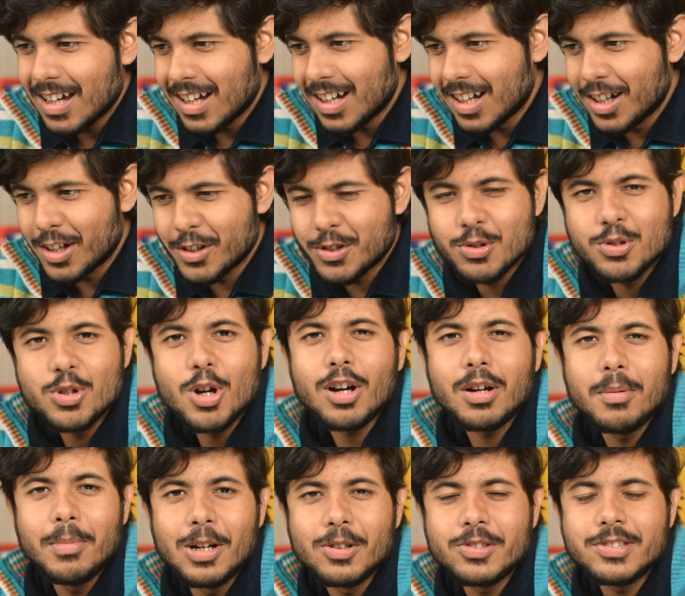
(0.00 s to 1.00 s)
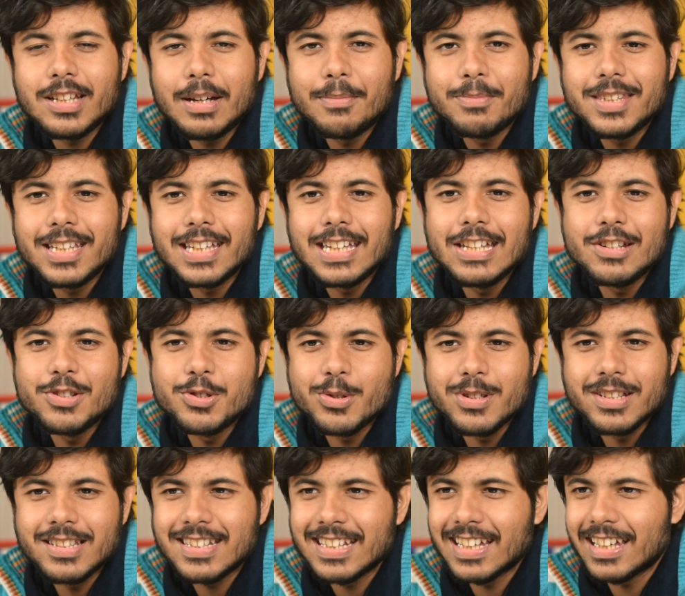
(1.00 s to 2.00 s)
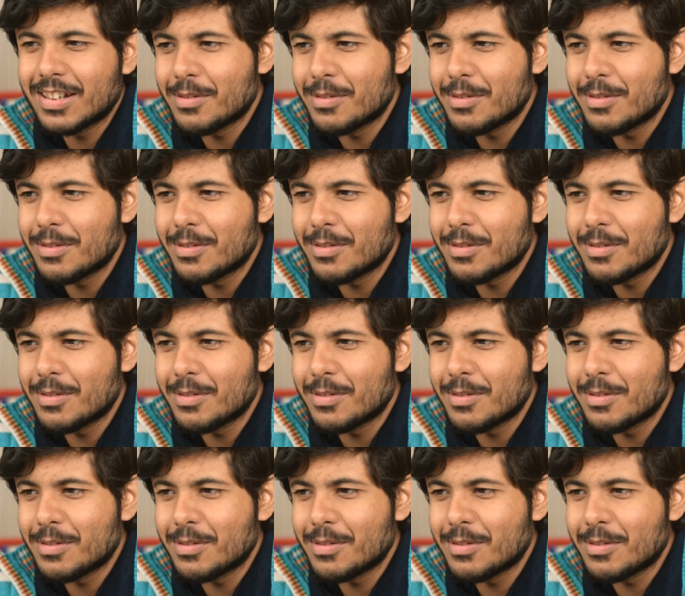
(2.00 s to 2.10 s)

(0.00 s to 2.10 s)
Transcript: to talk about something interesting.